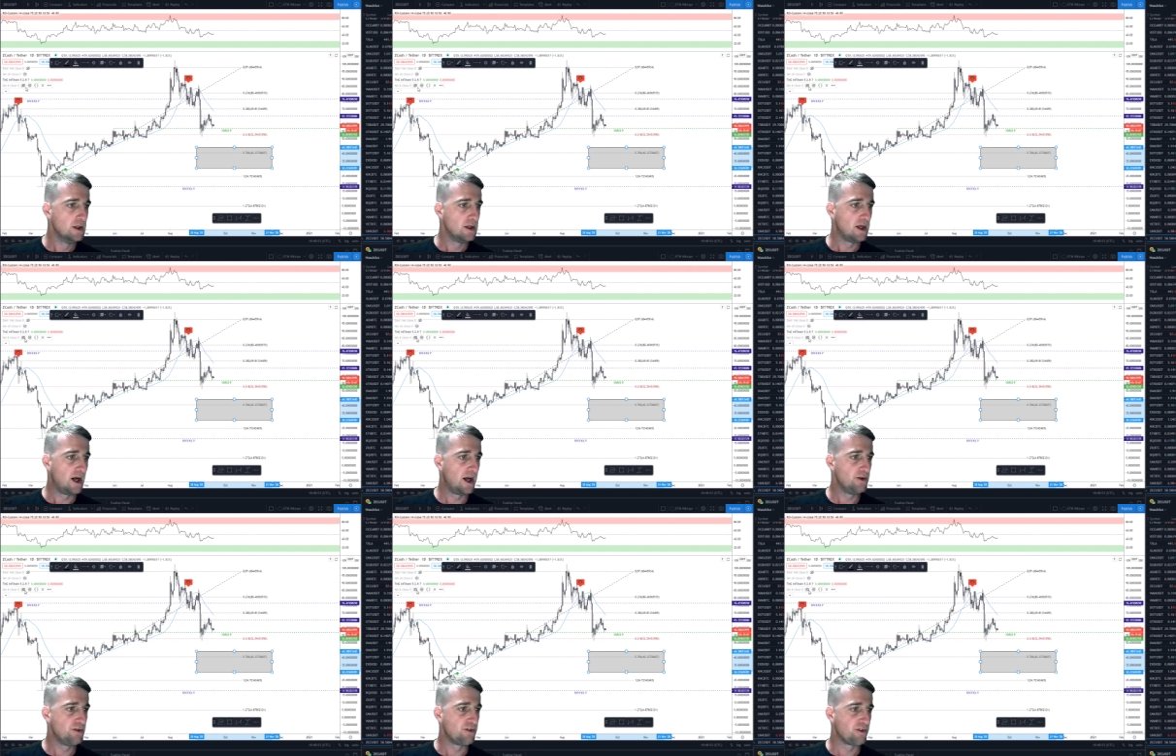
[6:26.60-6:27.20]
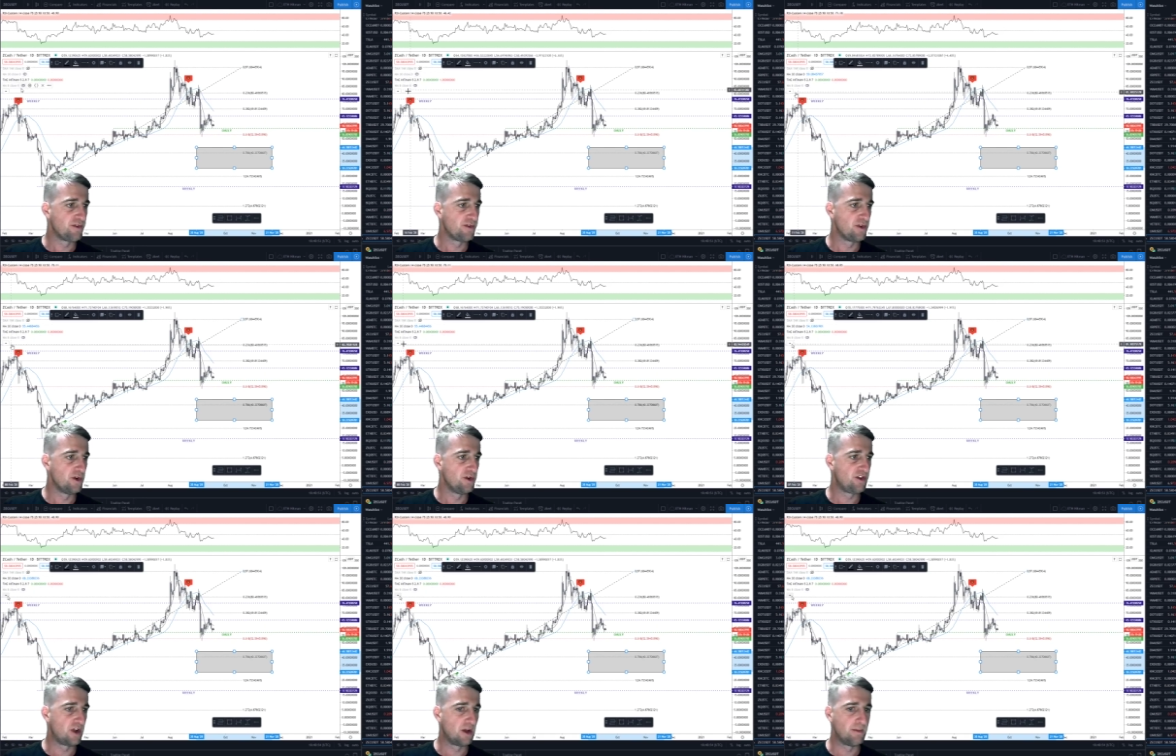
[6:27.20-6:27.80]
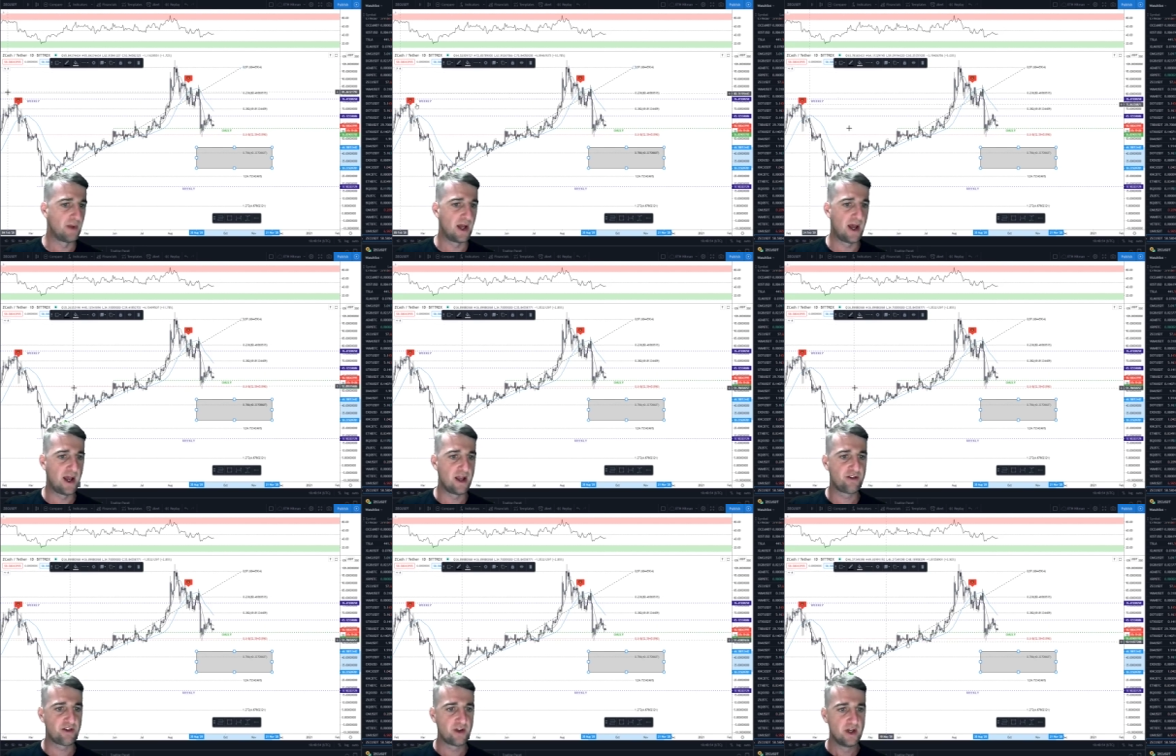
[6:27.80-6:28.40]
I use a thirty E M A
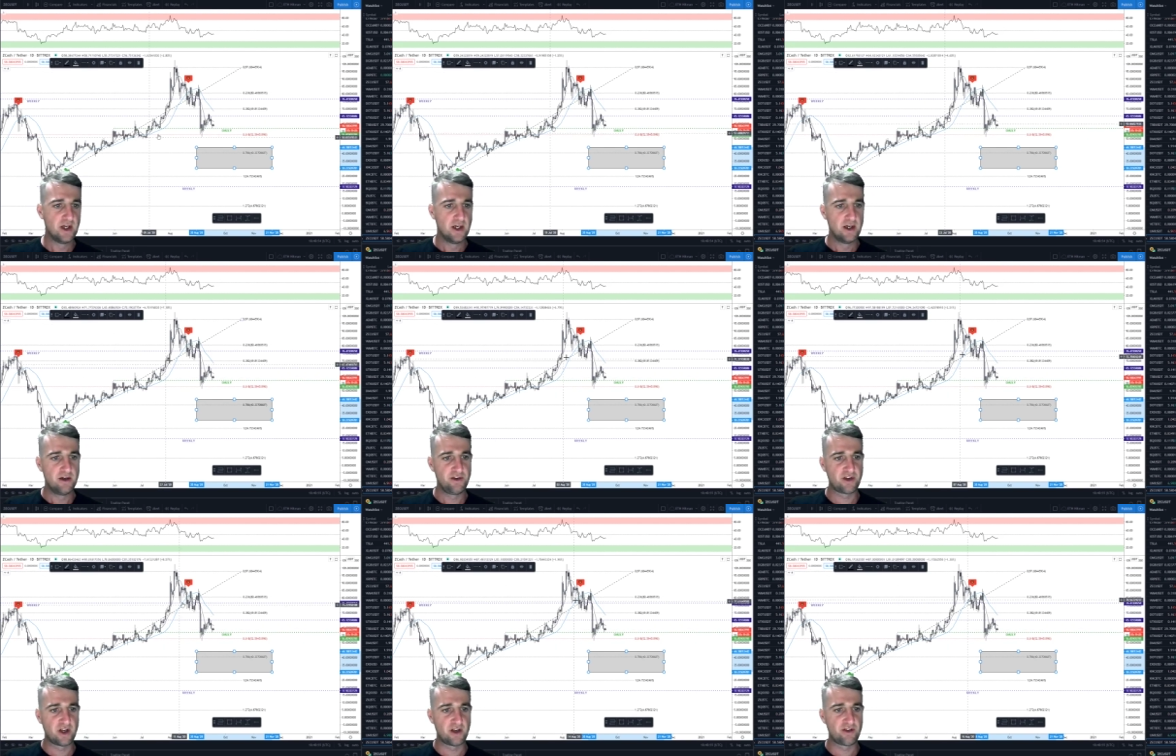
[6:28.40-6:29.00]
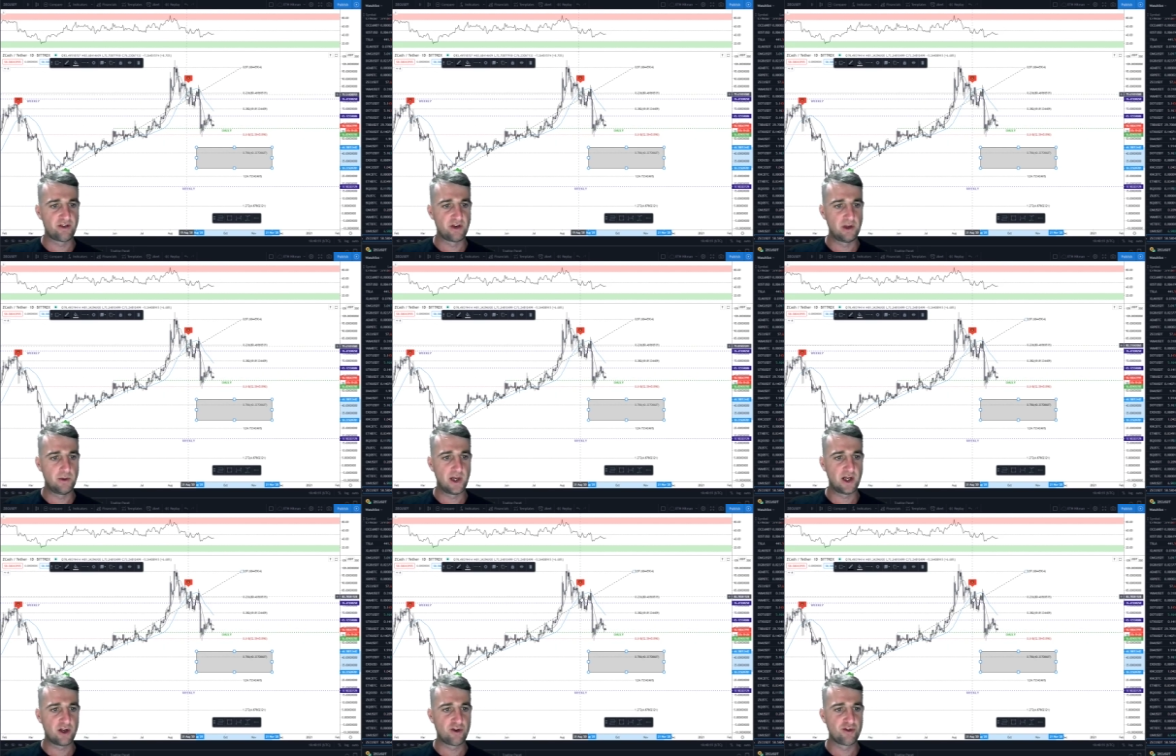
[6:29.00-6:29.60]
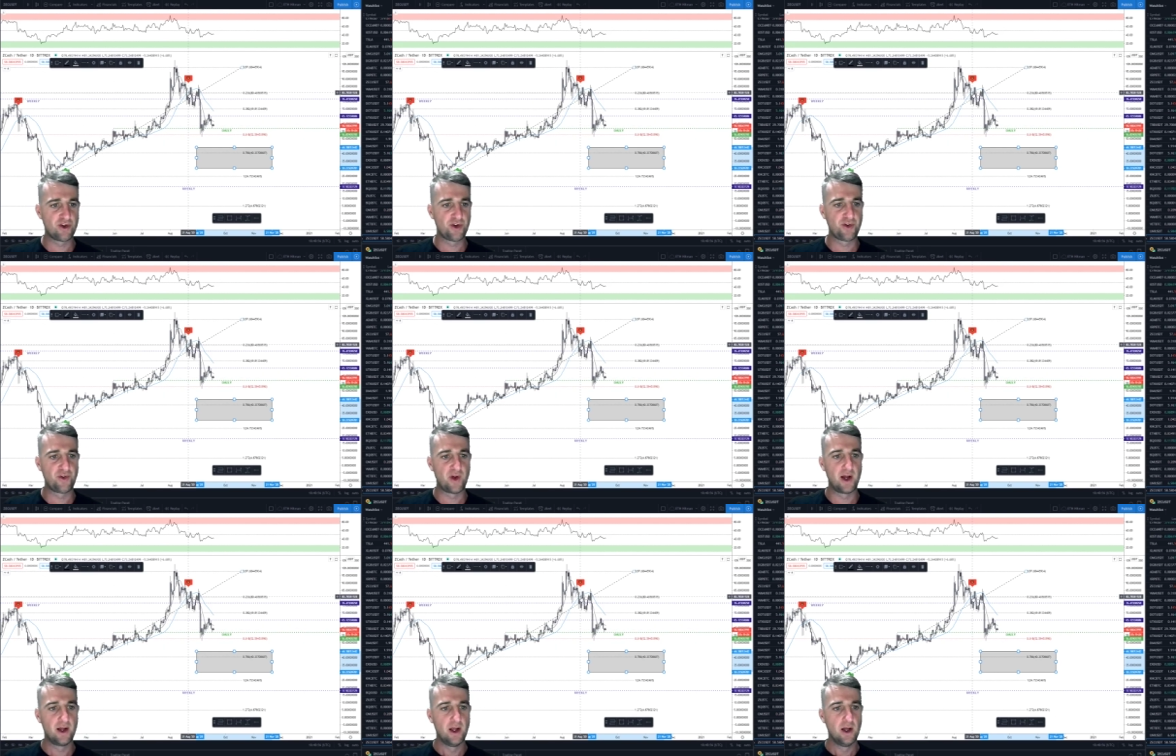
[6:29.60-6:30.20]
eight. As you can see, we had a cross
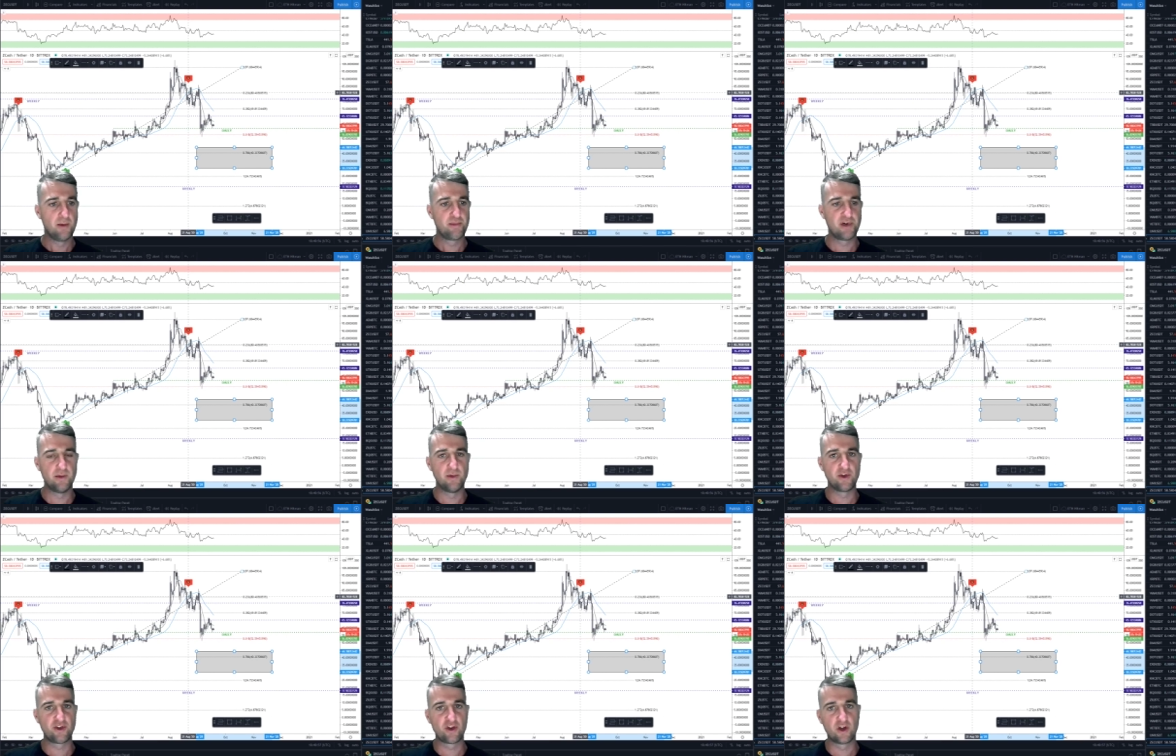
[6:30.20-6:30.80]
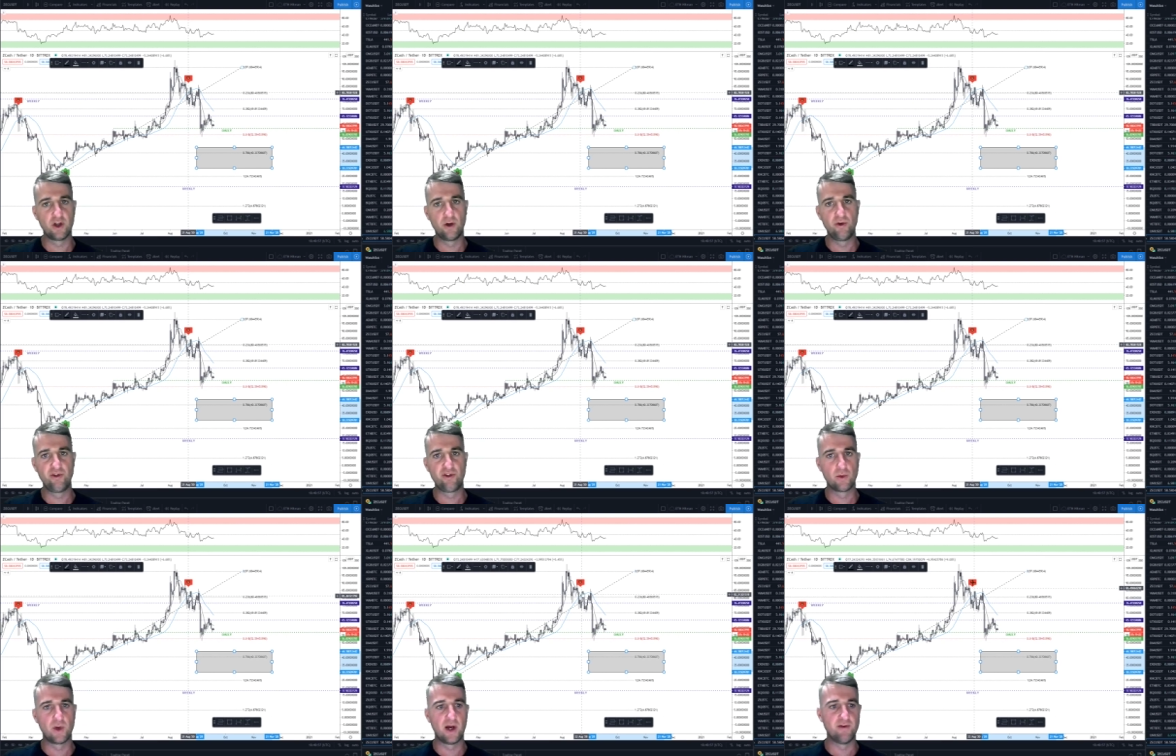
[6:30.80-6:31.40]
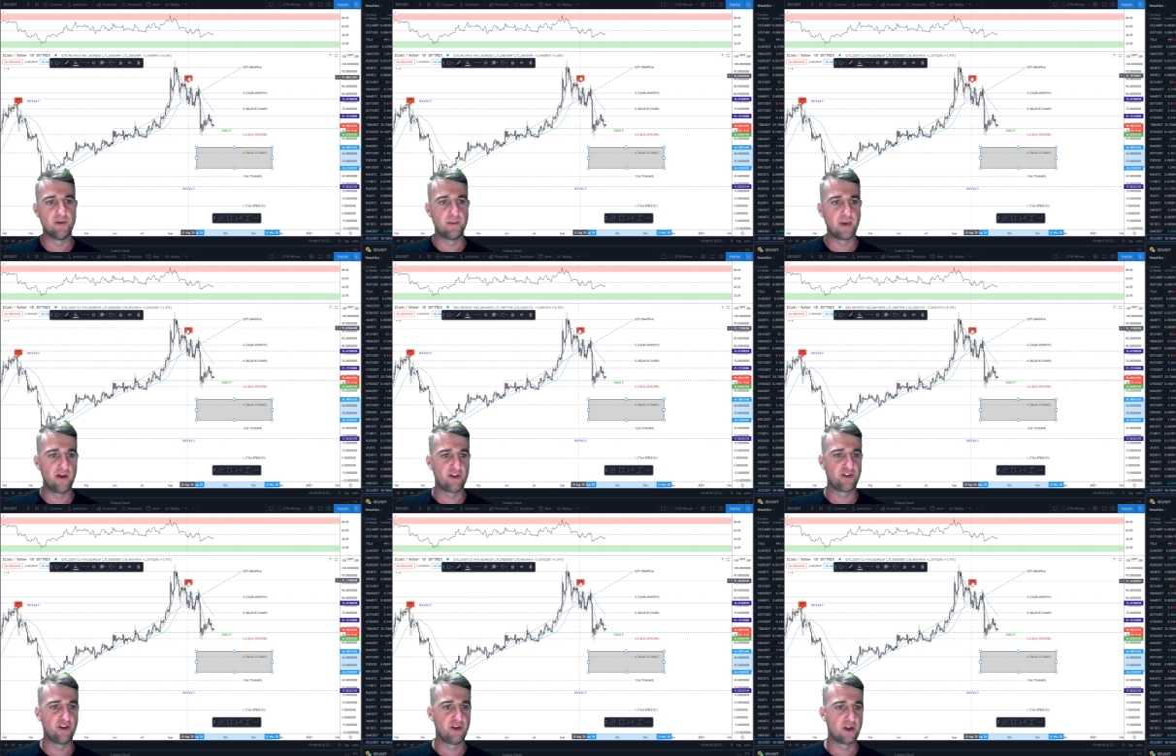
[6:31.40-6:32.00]
there, pretty much close to where the
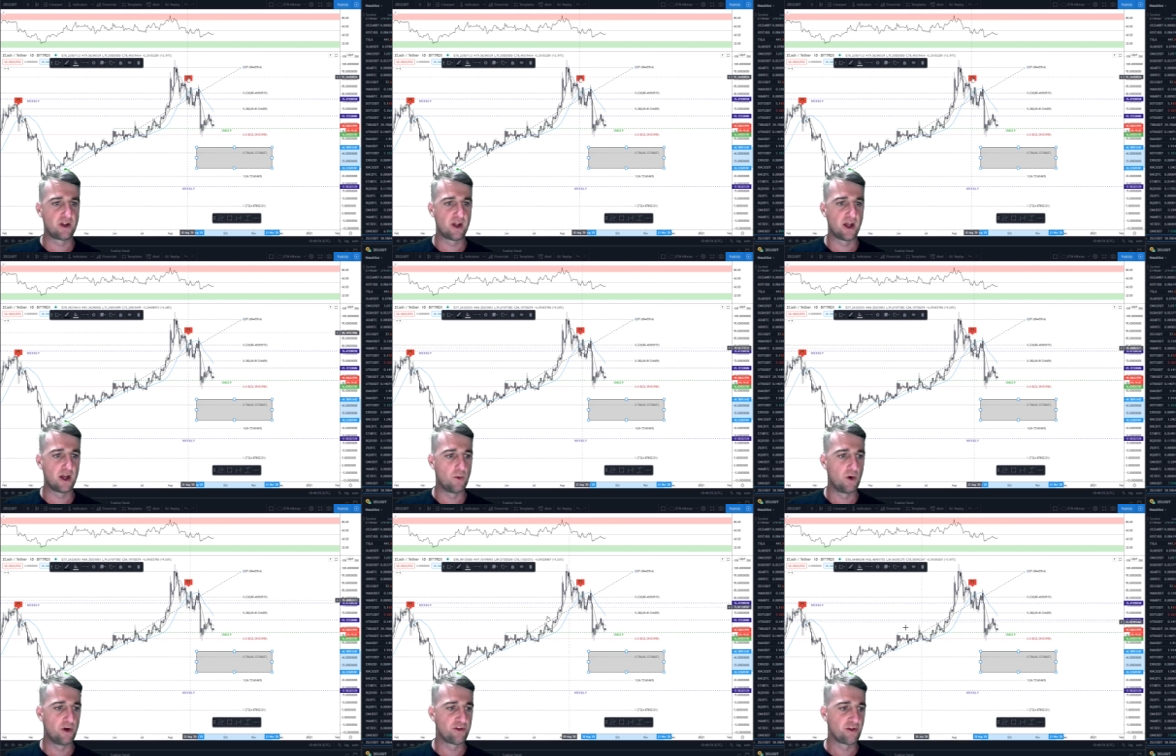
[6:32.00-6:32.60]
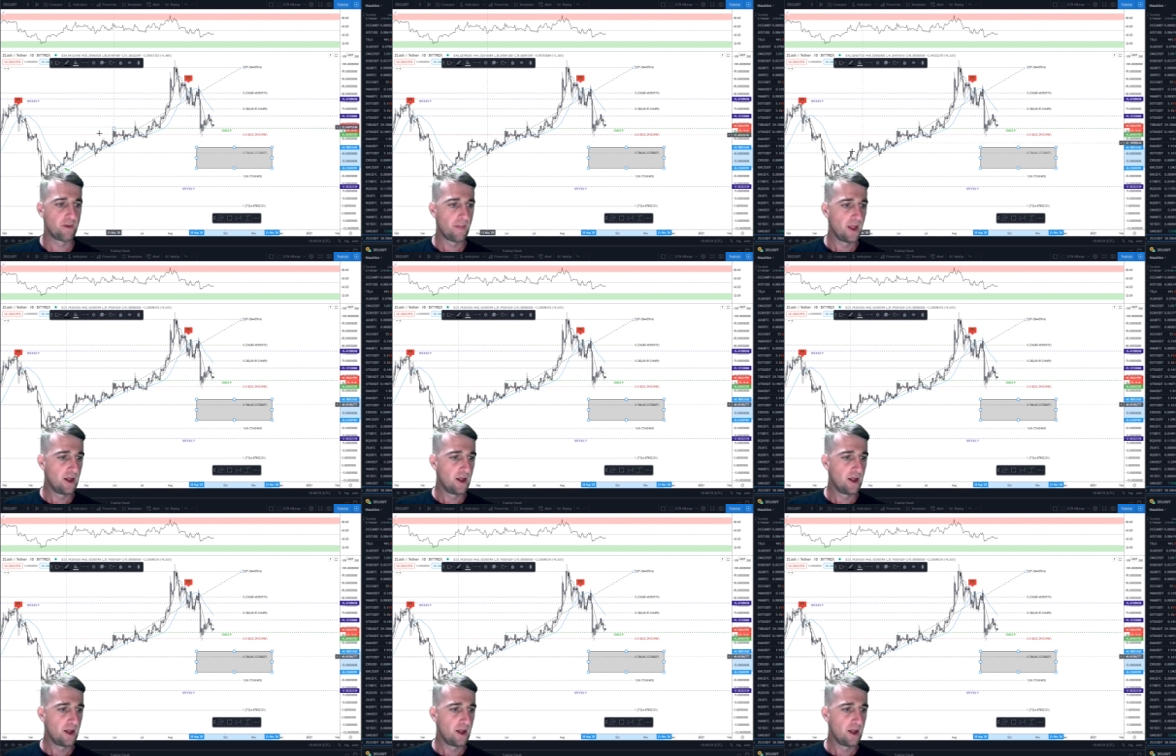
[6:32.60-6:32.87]
bearish indicator was.